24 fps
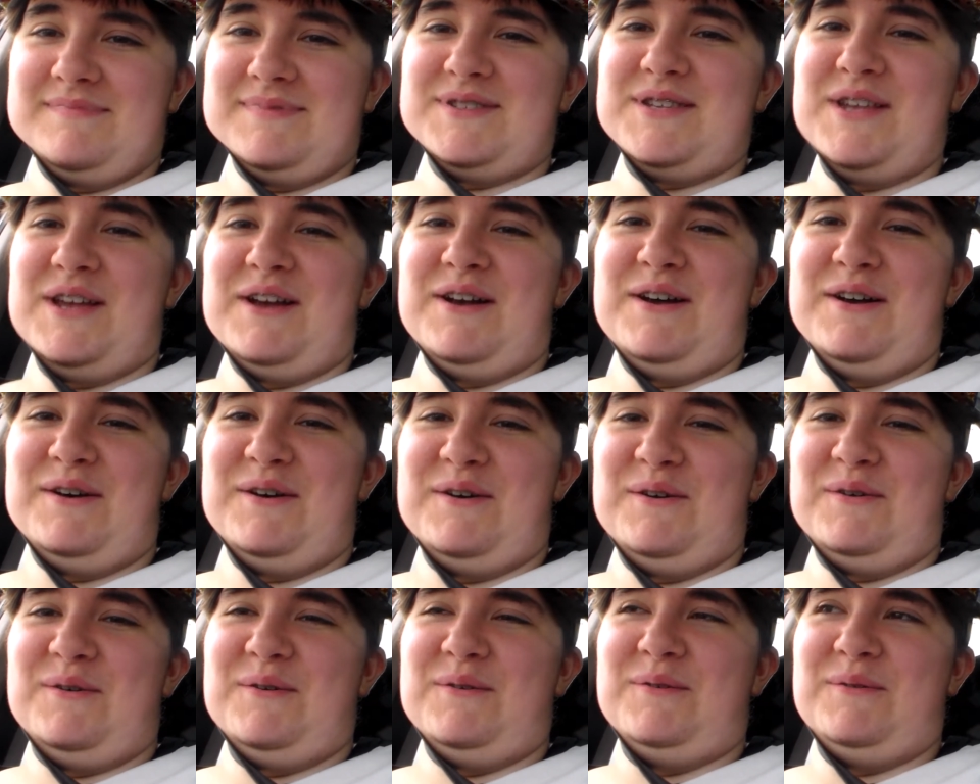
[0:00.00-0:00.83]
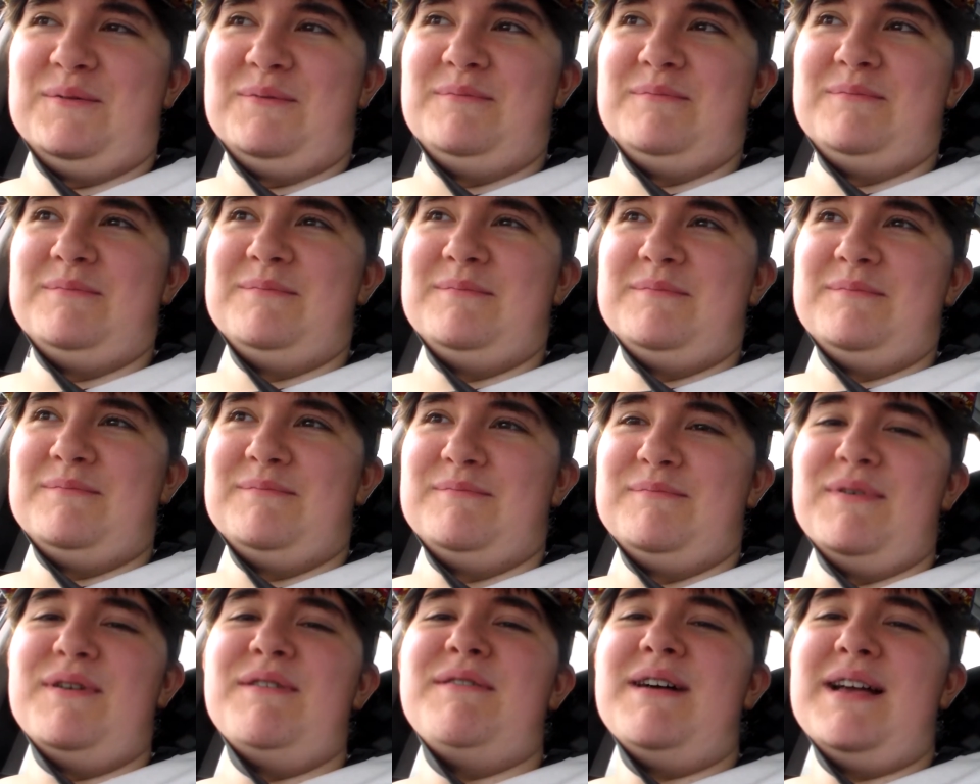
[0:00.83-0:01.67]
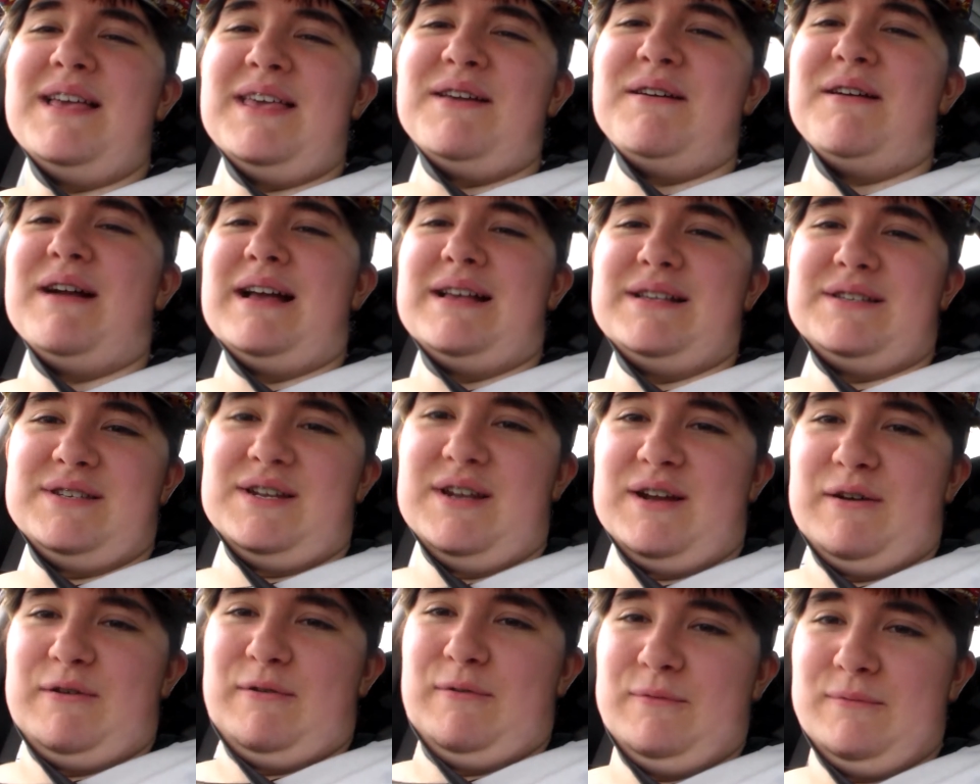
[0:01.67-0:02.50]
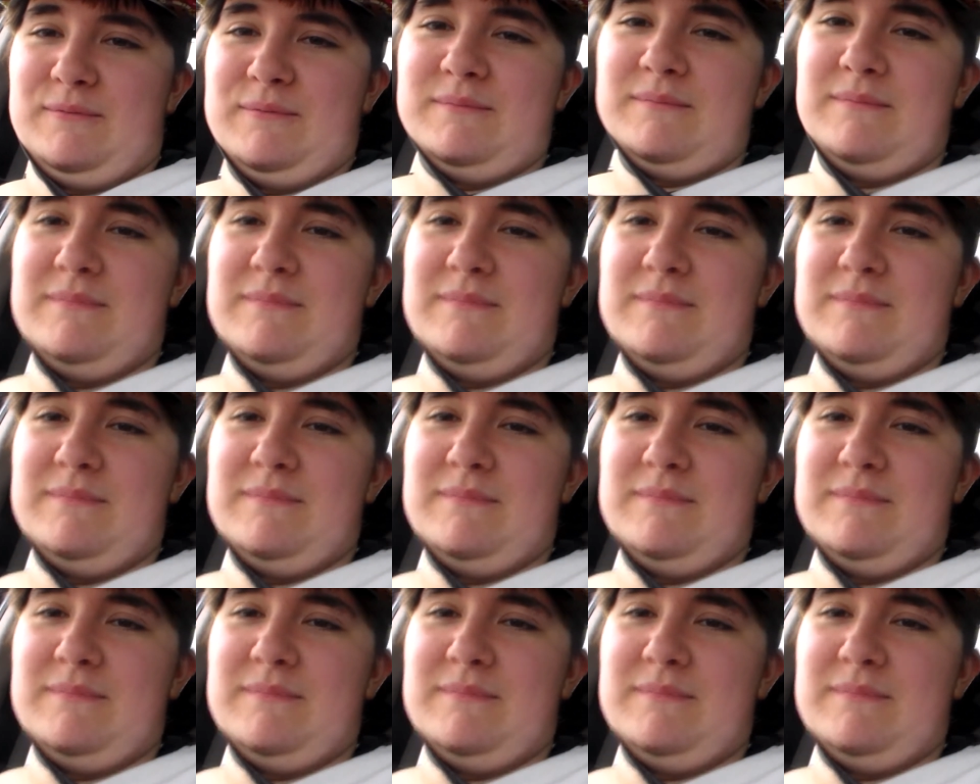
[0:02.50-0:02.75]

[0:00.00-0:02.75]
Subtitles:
So, we'll let you guys know.